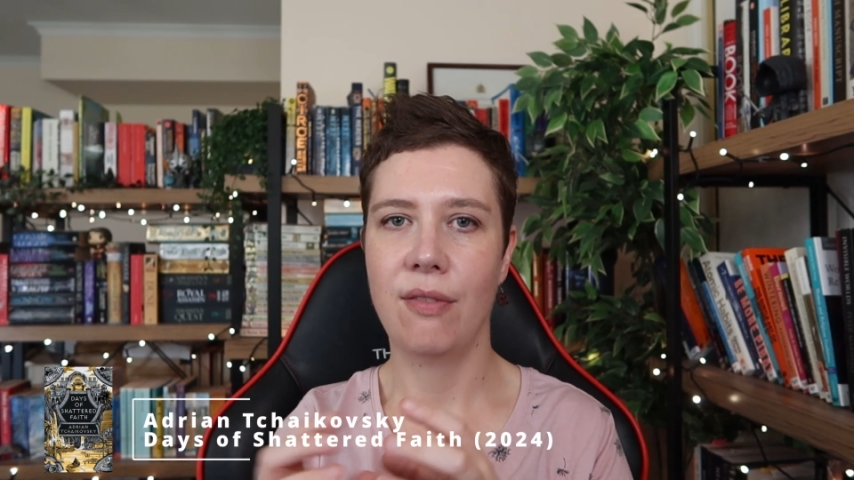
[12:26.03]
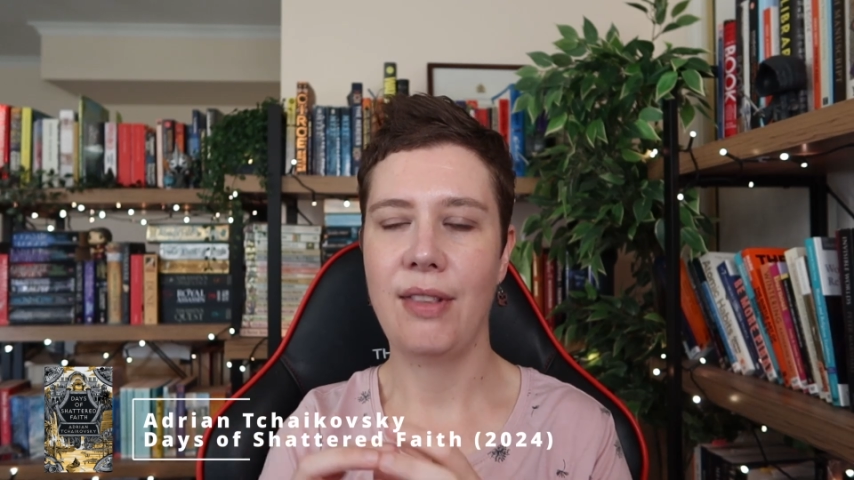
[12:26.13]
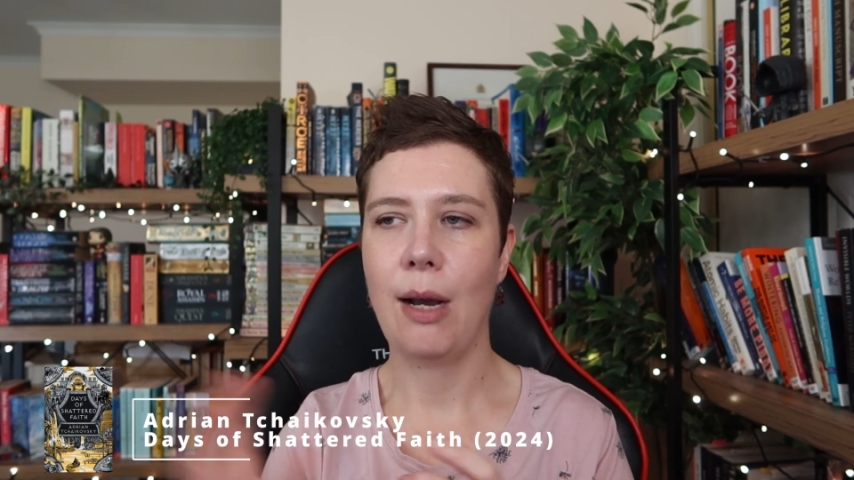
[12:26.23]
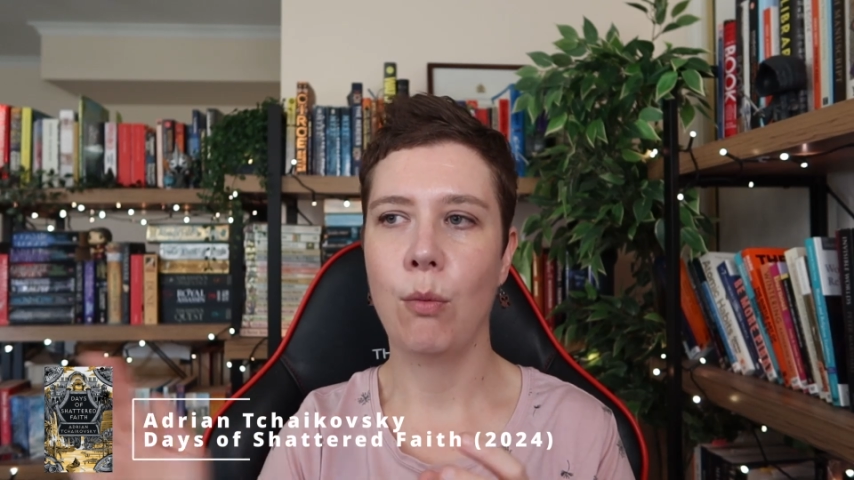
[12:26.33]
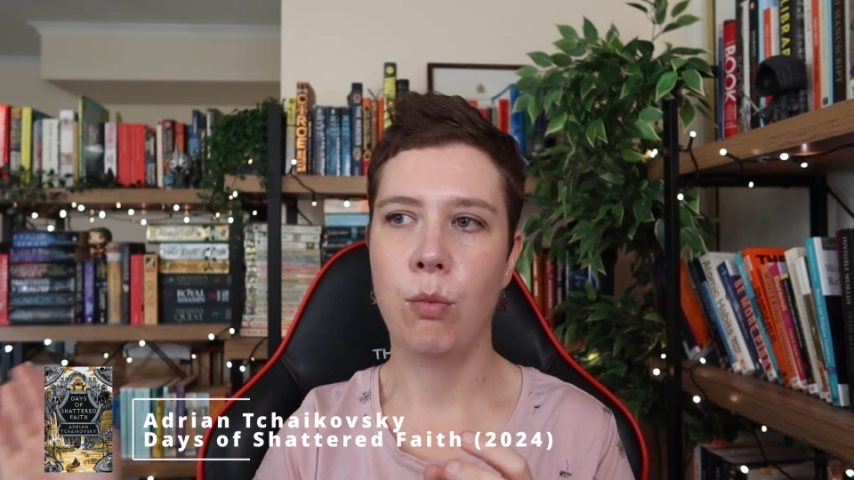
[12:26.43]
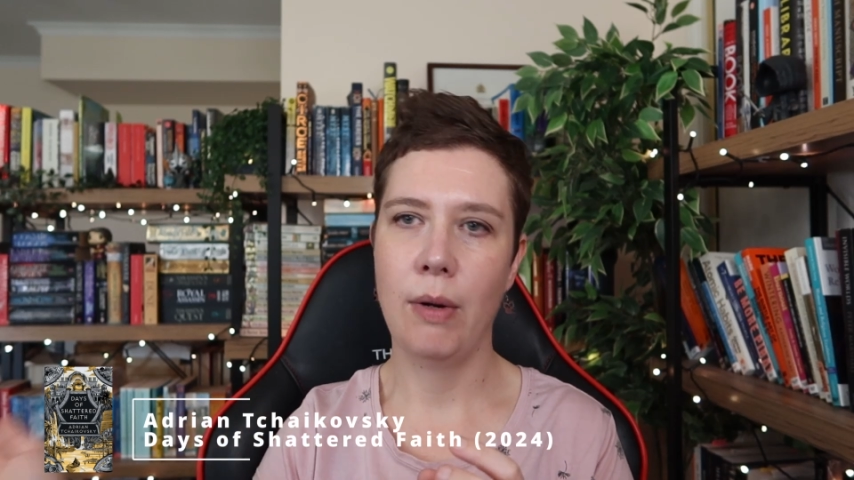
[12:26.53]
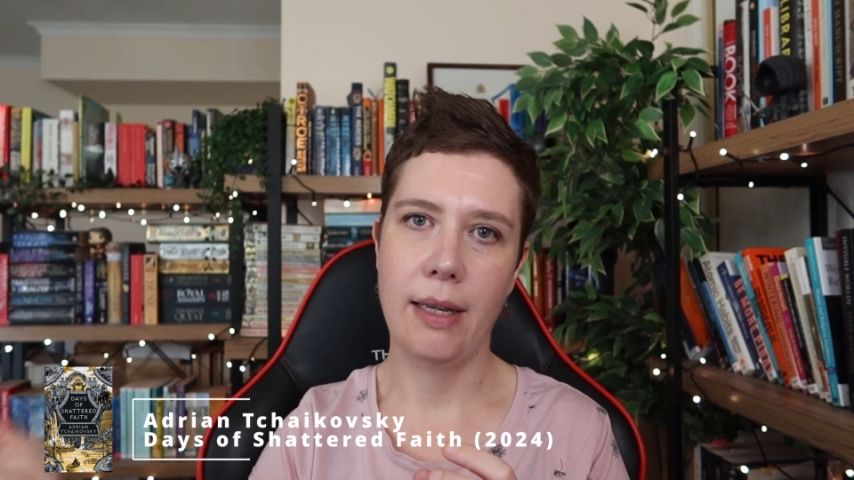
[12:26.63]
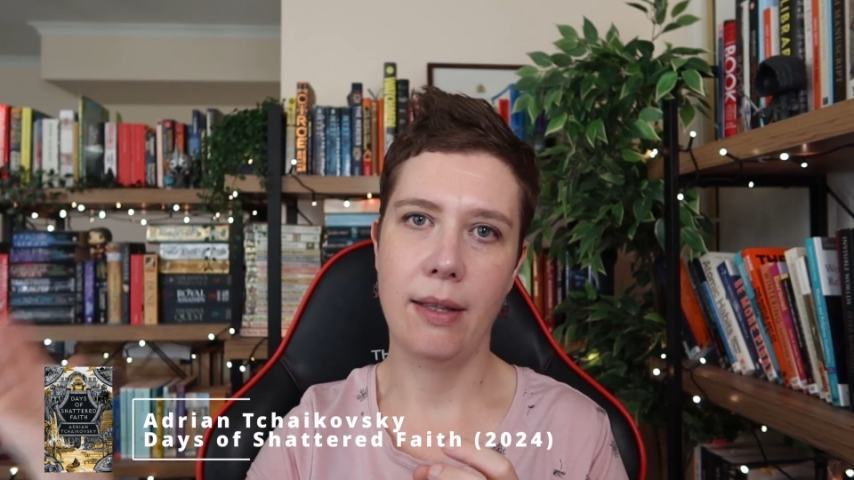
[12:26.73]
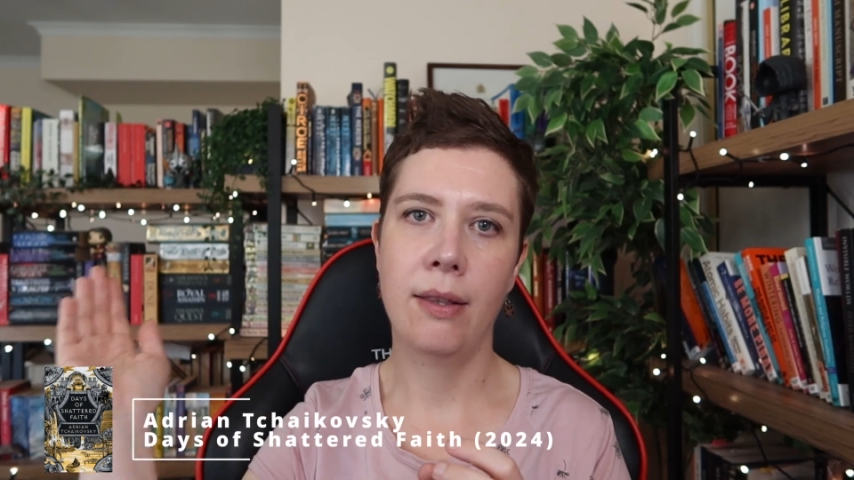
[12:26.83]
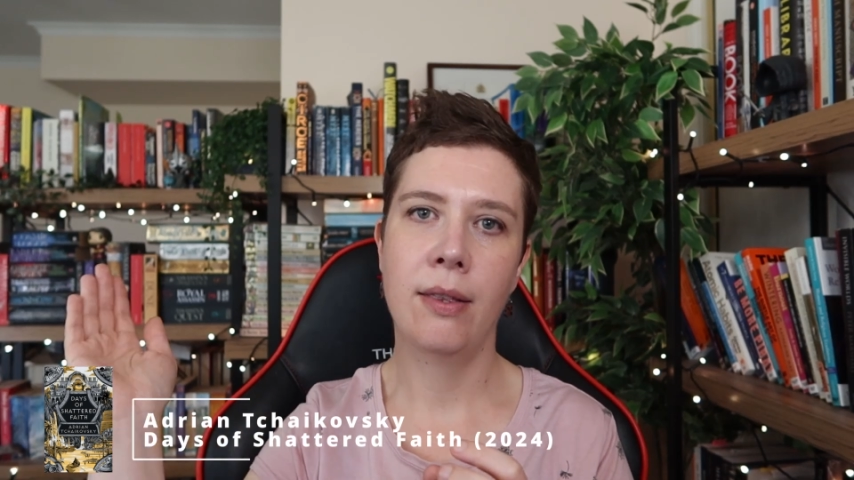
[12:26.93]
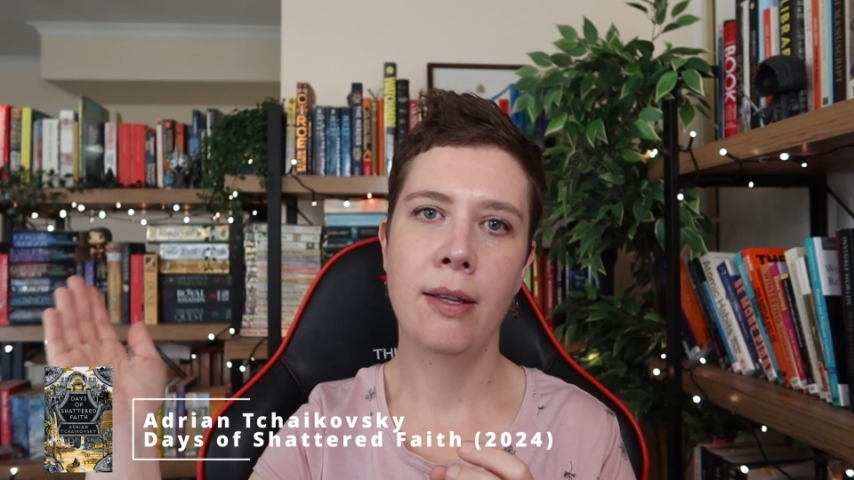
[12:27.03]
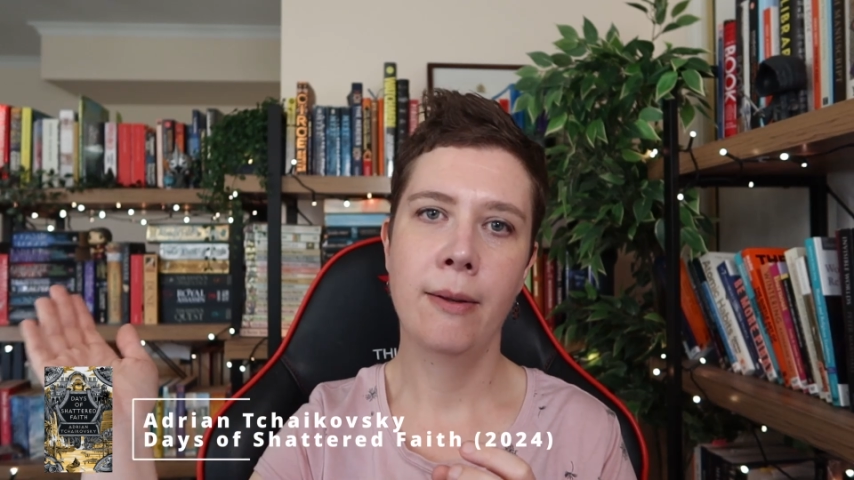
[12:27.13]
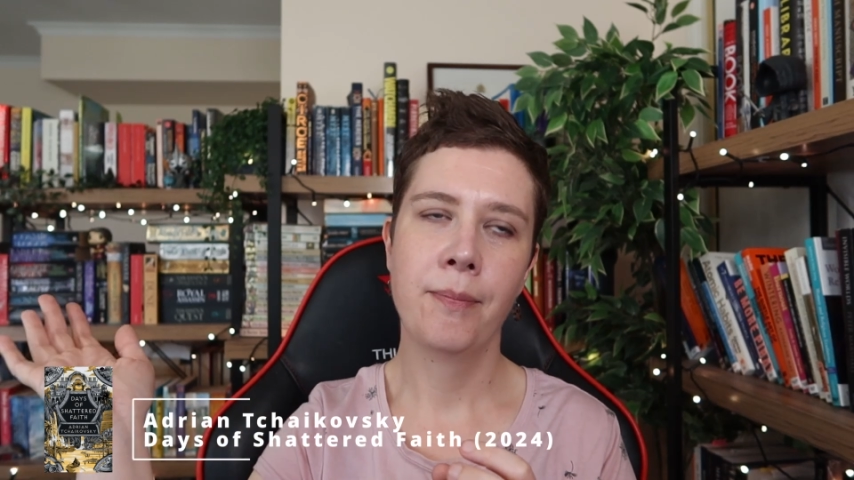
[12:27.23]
of that with